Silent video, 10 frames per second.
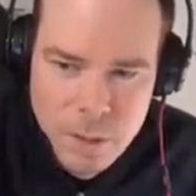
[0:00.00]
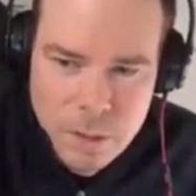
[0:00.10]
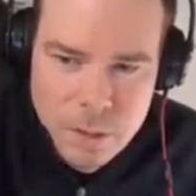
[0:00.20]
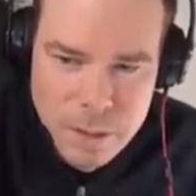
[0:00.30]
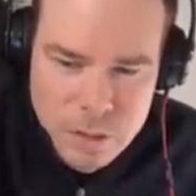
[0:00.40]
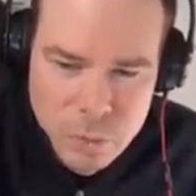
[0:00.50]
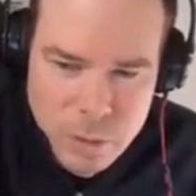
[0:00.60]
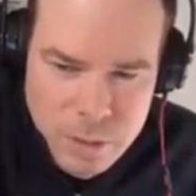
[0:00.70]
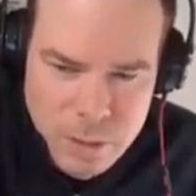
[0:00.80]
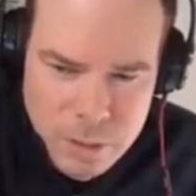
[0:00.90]
The next
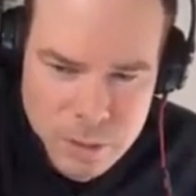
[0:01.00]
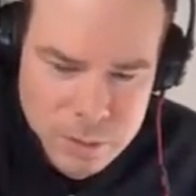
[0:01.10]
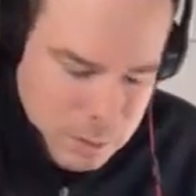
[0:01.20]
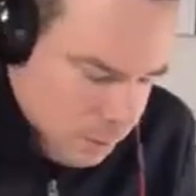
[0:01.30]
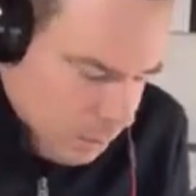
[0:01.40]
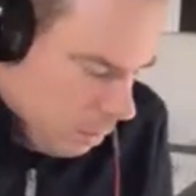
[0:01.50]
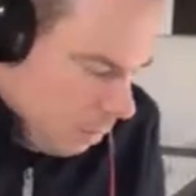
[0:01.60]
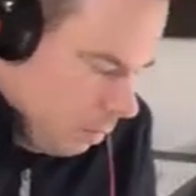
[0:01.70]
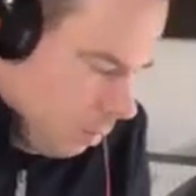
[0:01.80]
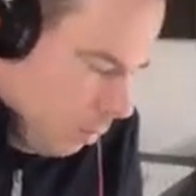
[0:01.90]
one is,
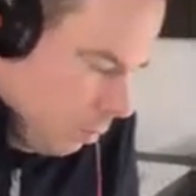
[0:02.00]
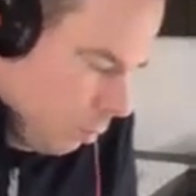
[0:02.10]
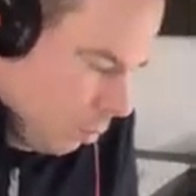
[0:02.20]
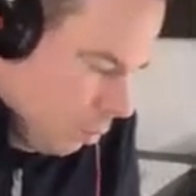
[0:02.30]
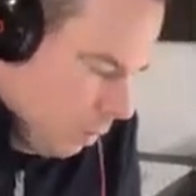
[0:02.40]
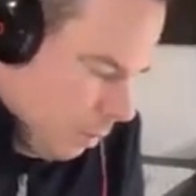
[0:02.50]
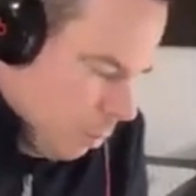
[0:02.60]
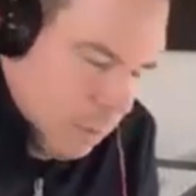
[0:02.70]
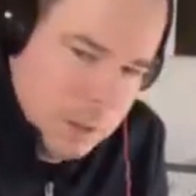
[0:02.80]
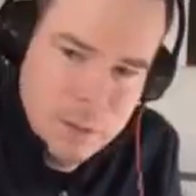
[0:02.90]
I'll scroll it up
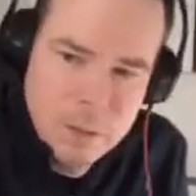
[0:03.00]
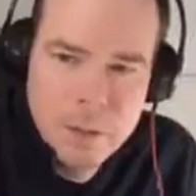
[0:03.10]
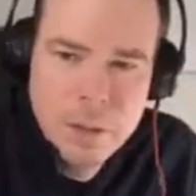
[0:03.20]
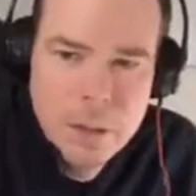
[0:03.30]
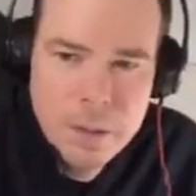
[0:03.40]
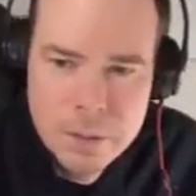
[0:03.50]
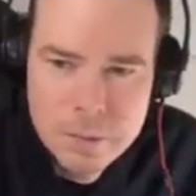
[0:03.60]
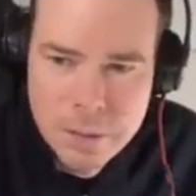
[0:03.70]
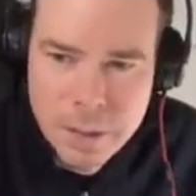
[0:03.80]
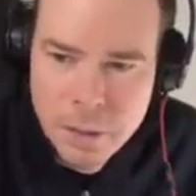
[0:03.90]
a bit,
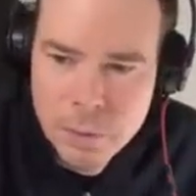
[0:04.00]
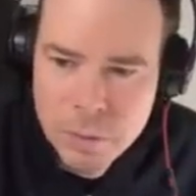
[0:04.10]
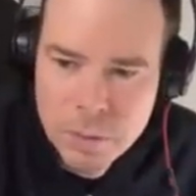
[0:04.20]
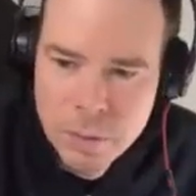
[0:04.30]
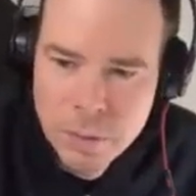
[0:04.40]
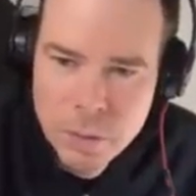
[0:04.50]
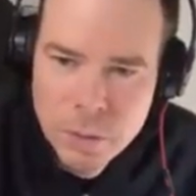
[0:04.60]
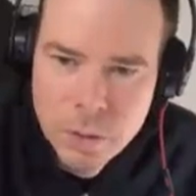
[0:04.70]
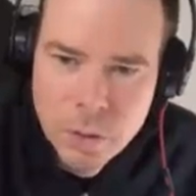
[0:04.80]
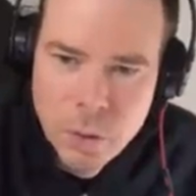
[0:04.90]
is now
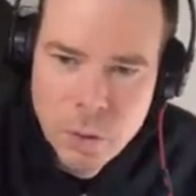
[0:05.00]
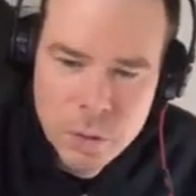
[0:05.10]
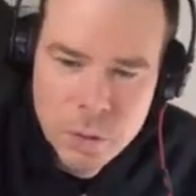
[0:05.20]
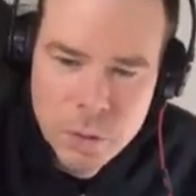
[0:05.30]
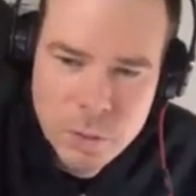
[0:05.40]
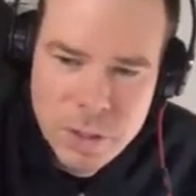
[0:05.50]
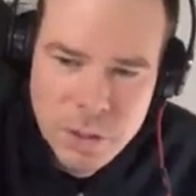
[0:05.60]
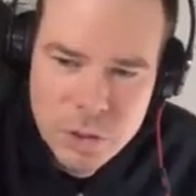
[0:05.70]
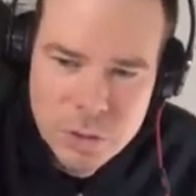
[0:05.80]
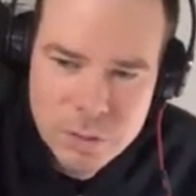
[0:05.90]
corner
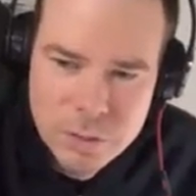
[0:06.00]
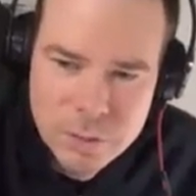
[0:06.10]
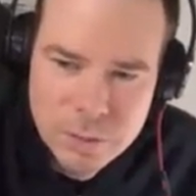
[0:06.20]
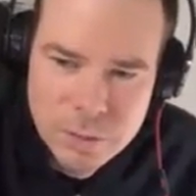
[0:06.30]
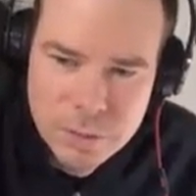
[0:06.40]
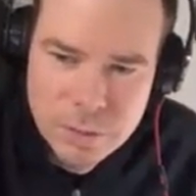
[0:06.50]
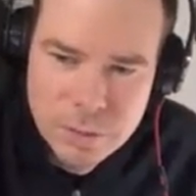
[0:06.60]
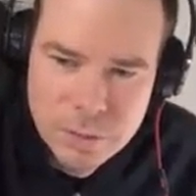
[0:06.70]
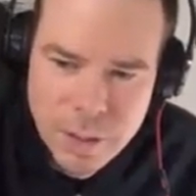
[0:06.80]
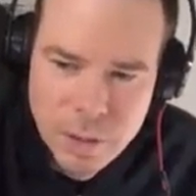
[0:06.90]
rotations.
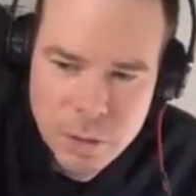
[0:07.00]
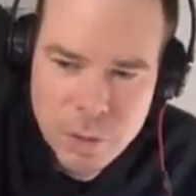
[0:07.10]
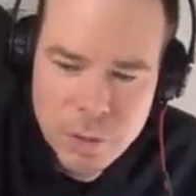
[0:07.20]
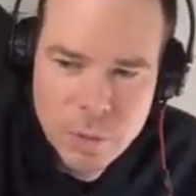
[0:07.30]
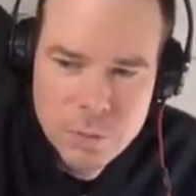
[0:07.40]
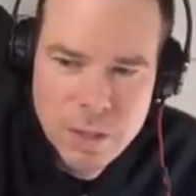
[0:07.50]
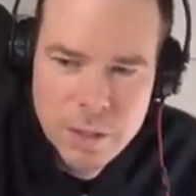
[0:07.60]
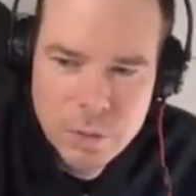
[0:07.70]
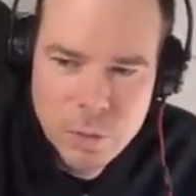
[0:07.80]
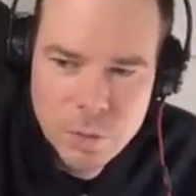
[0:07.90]
So how do we
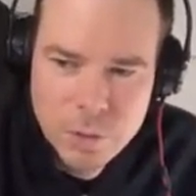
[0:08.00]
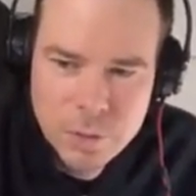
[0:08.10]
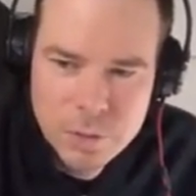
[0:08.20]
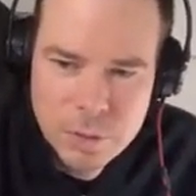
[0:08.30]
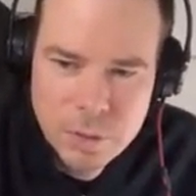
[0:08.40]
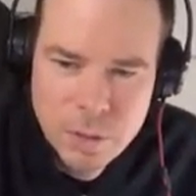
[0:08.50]
rotate corners?